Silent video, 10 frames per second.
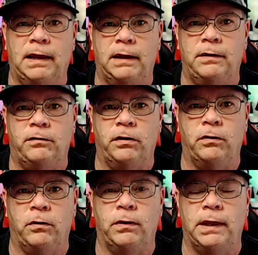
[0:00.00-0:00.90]
I should
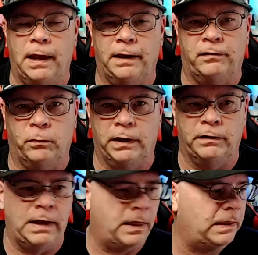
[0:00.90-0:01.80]
do the X-Wing.
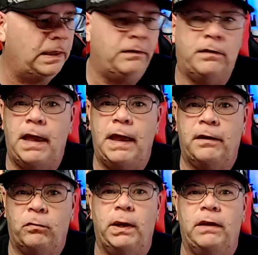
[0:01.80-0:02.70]
Now, these
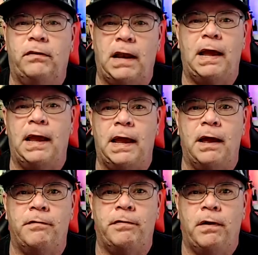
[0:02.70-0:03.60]
X-Wings that I
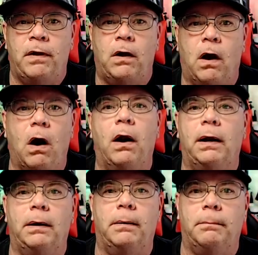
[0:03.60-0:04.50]
have
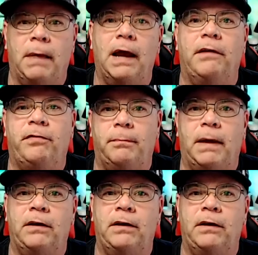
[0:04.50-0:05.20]
aren't mine from my